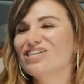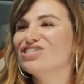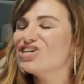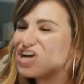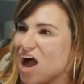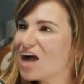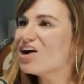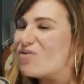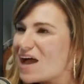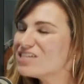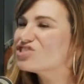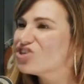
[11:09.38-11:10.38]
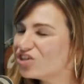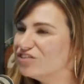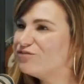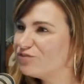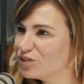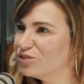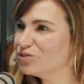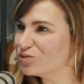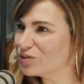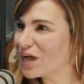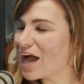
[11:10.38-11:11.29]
Chicago has good food.